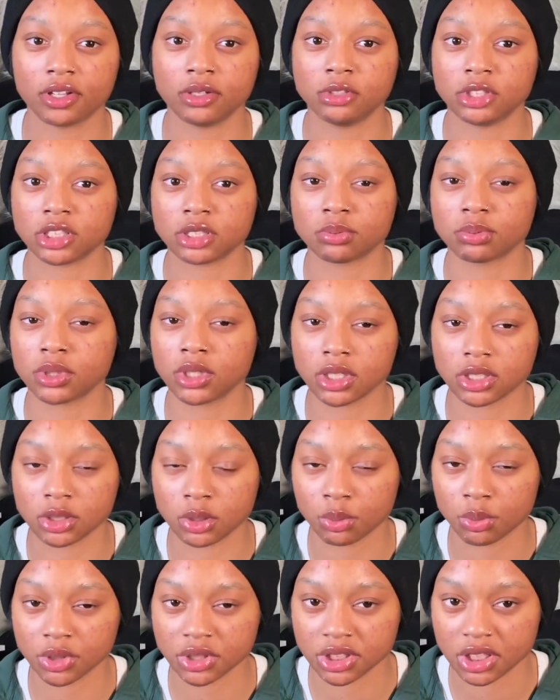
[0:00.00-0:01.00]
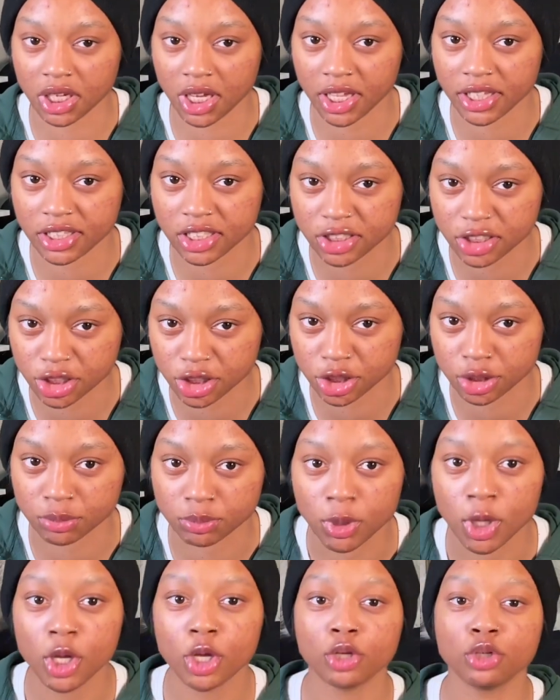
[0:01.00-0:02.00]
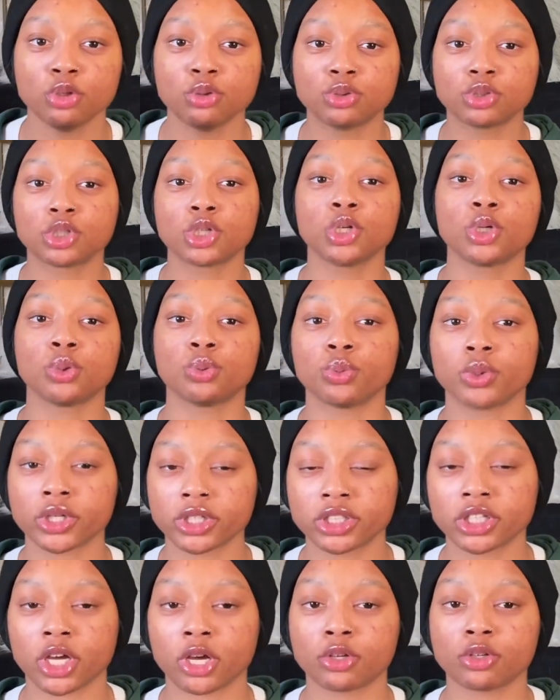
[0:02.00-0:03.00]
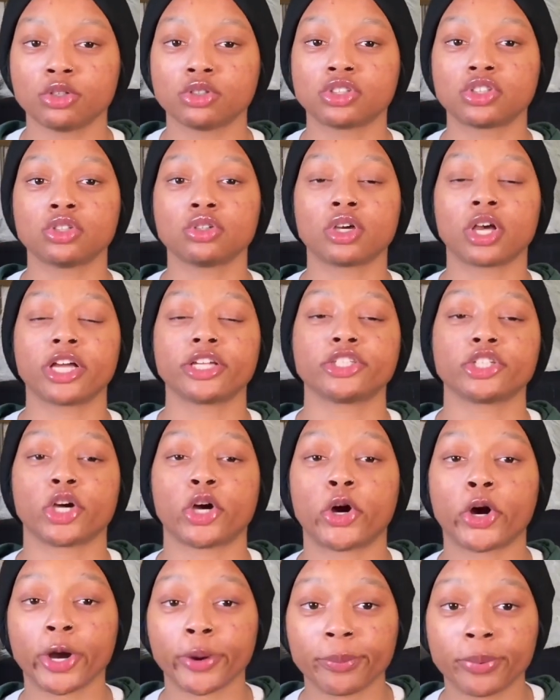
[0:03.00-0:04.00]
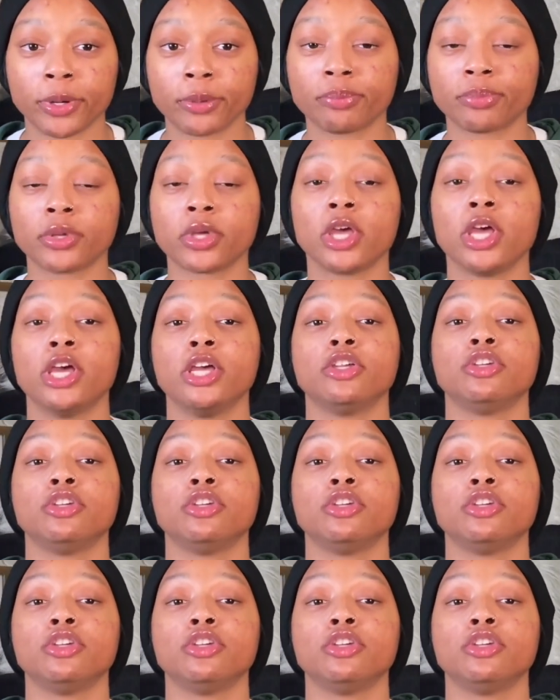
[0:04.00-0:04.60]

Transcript: just because it wasn't at the gym. You still worked out. You still got your heart pumping.